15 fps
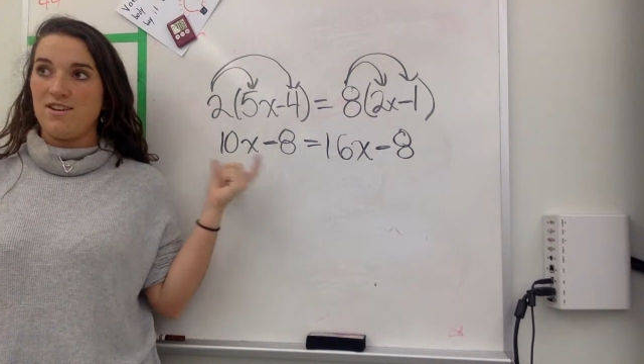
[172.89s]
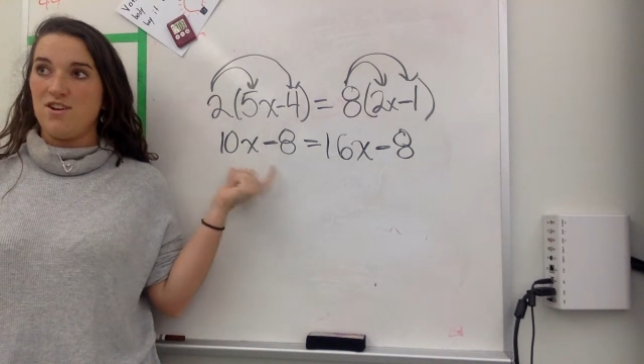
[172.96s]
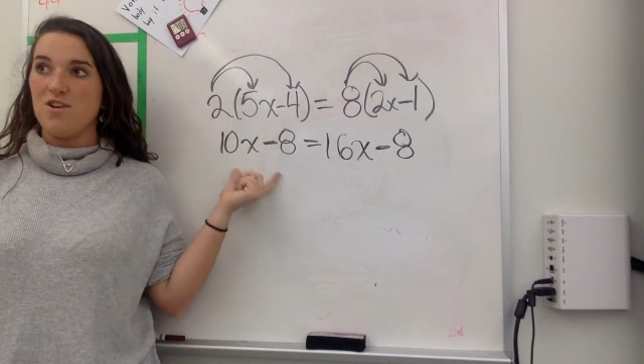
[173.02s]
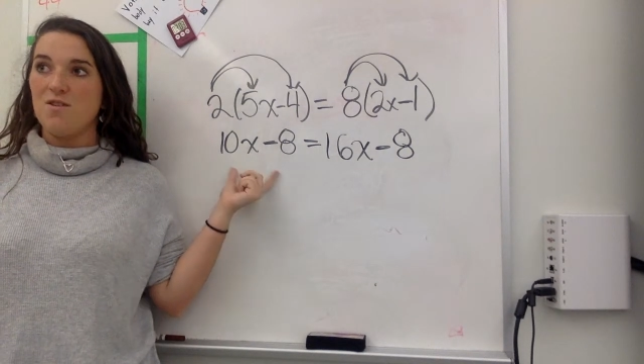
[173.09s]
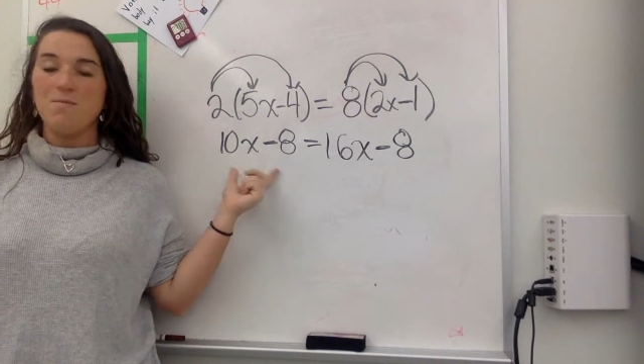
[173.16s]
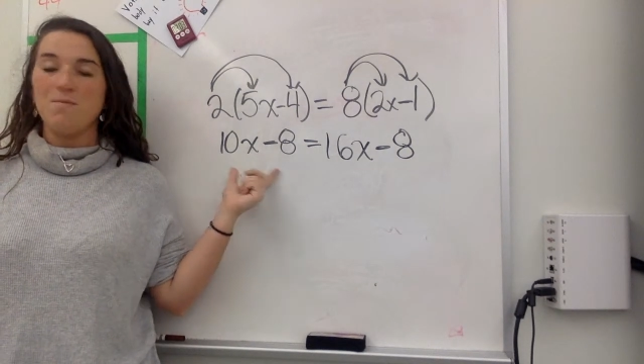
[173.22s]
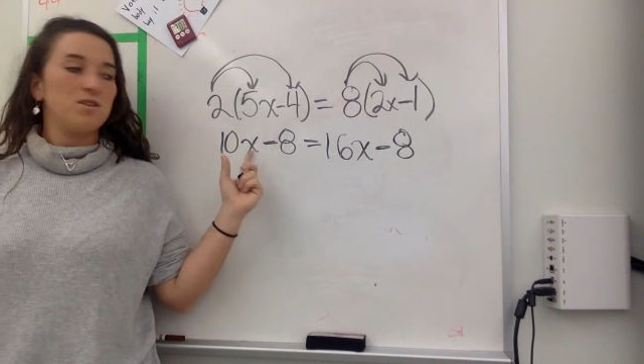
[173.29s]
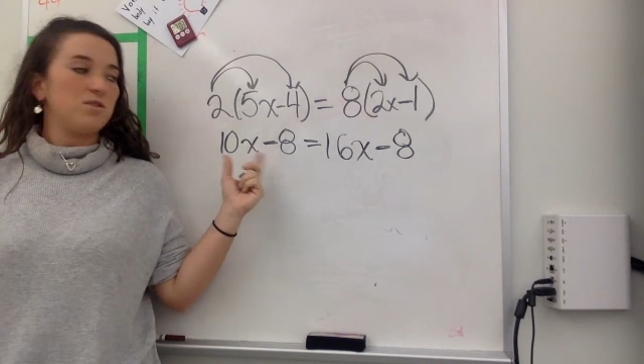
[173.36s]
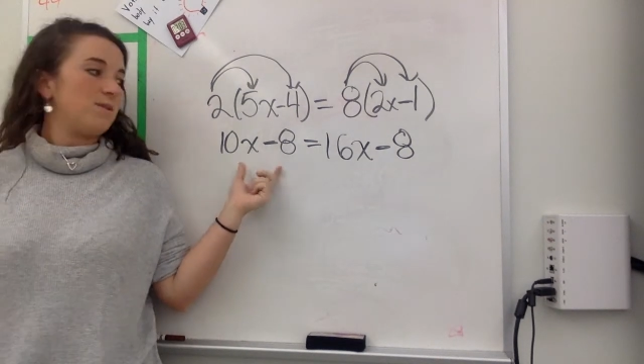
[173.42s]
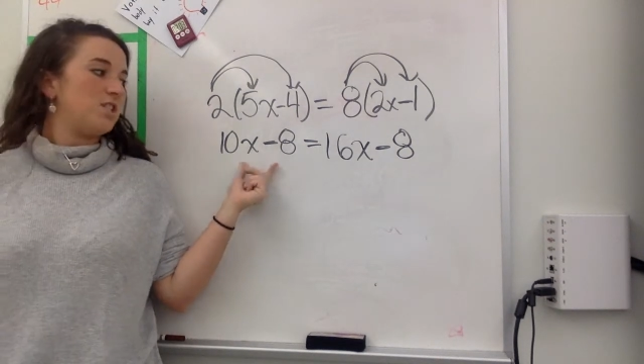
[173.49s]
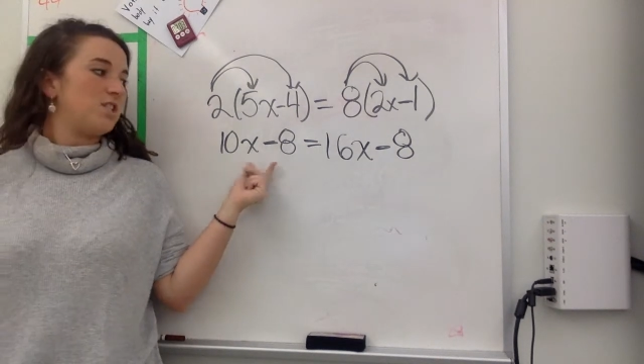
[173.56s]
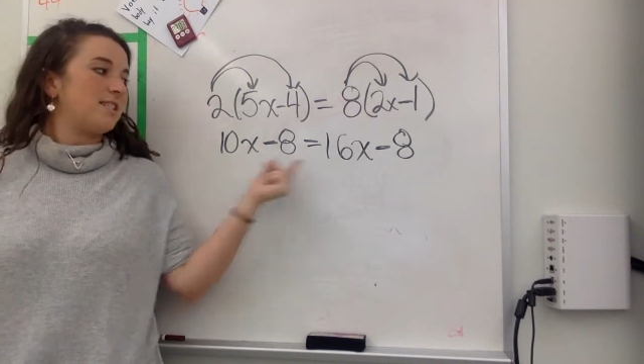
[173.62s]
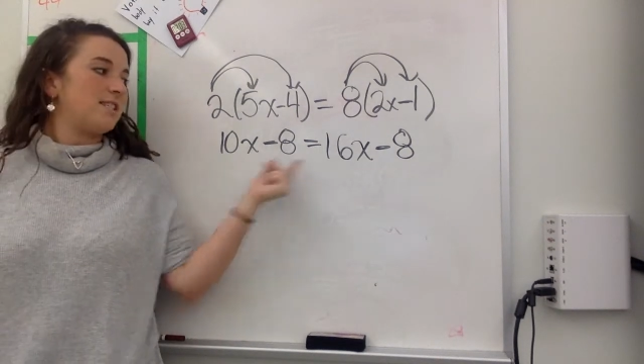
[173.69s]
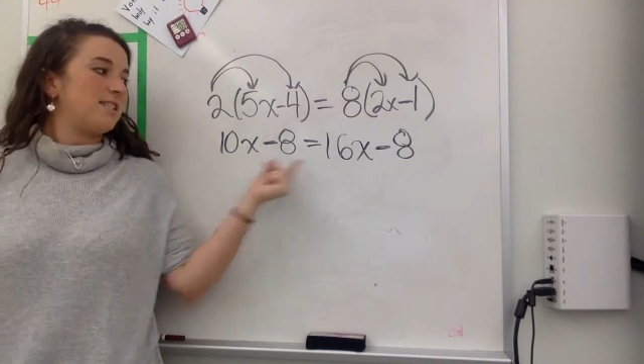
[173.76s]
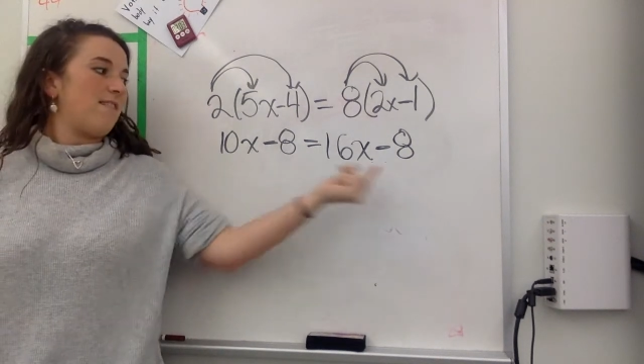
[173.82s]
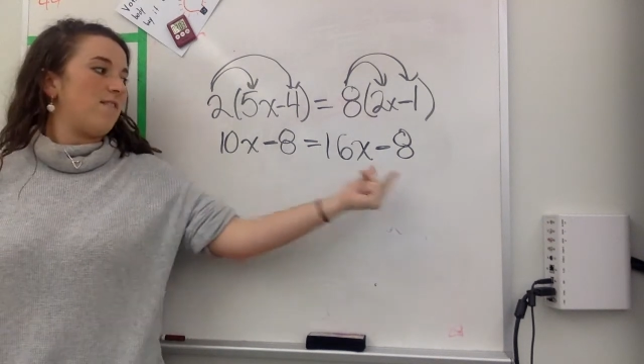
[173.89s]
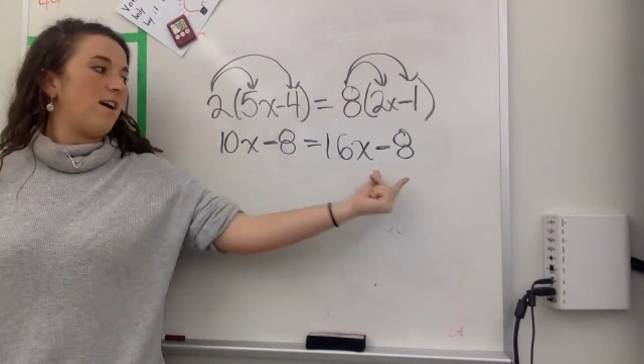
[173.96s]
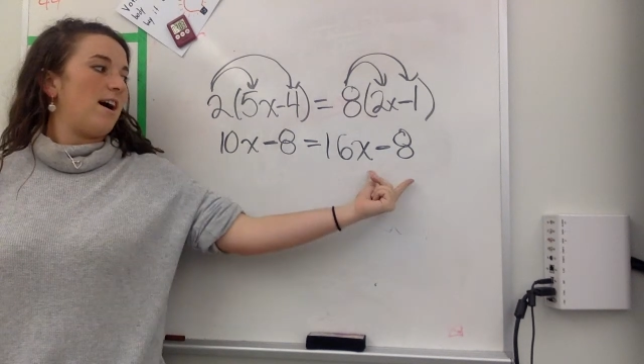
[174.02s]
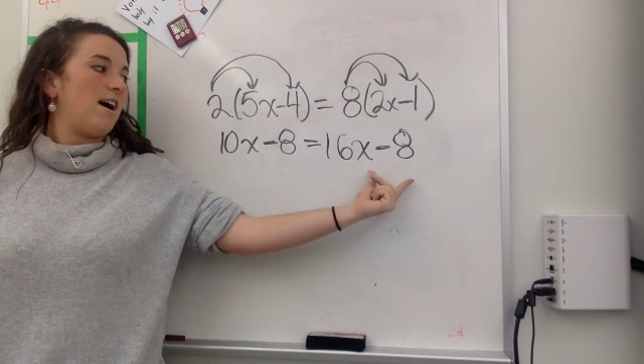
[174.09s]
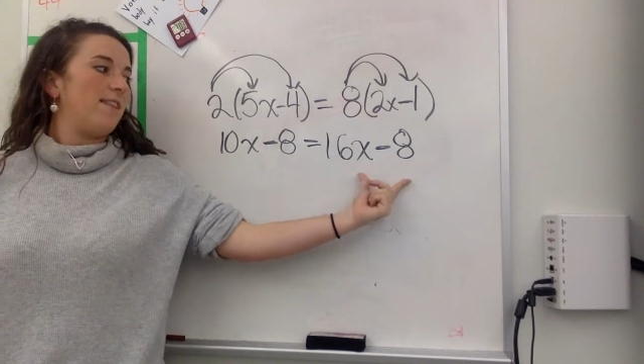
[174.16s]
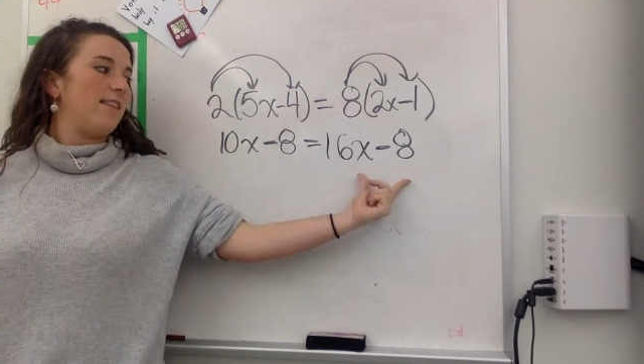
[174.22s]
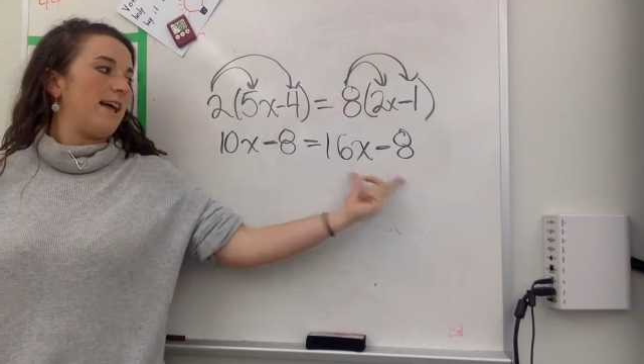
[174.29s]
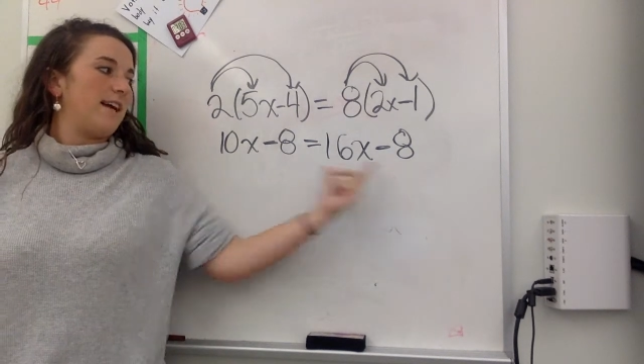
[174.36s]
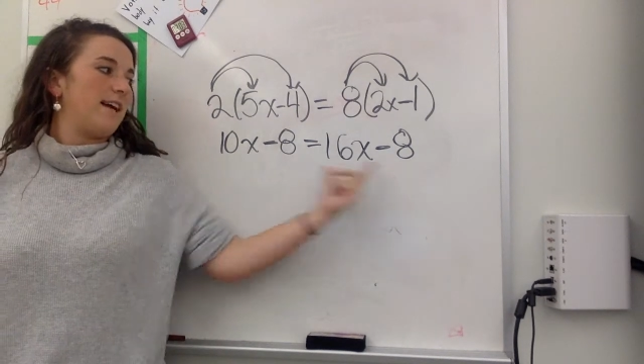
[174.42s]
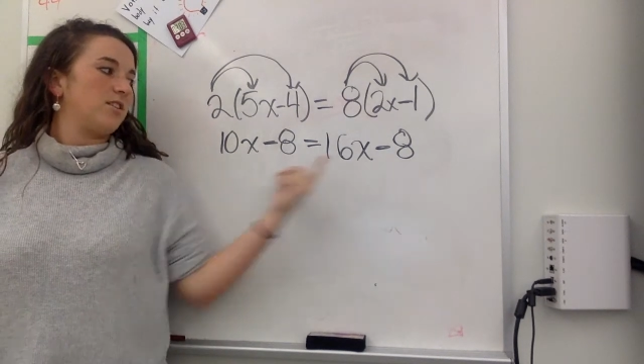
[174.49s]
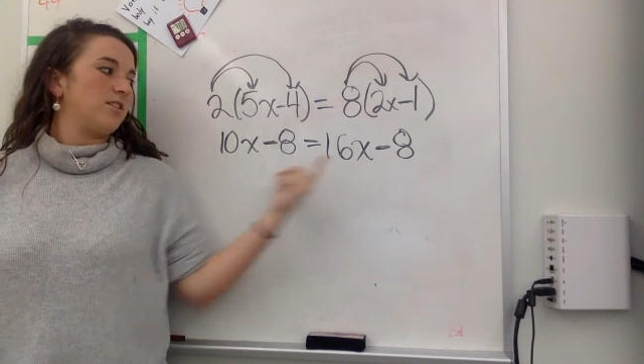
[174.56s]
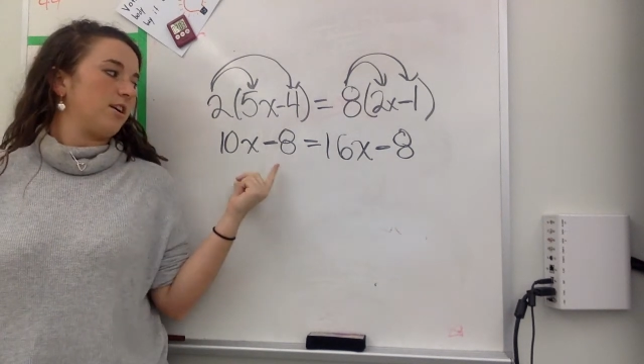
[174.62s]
Nope, because we just have unlike